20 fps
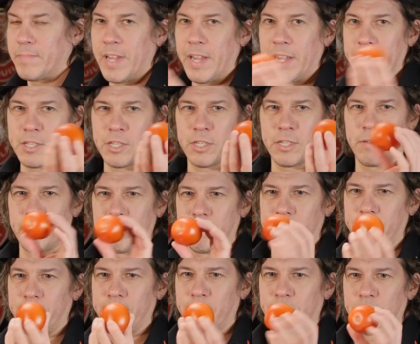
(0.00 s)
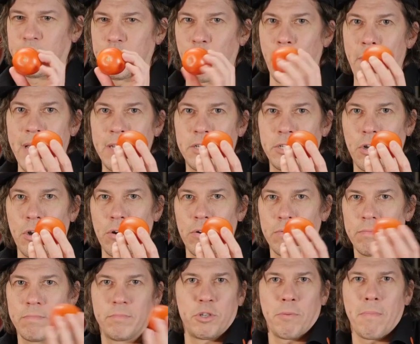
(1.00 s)
it's tomato,
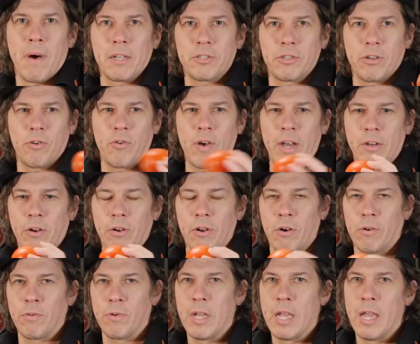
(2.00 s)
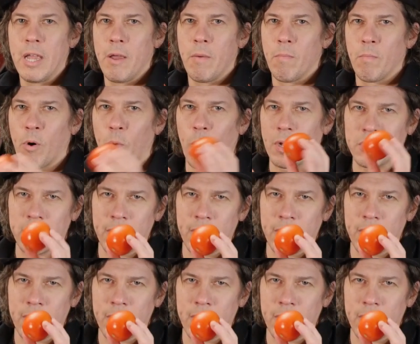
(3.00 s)
tomato, I don't know. But what's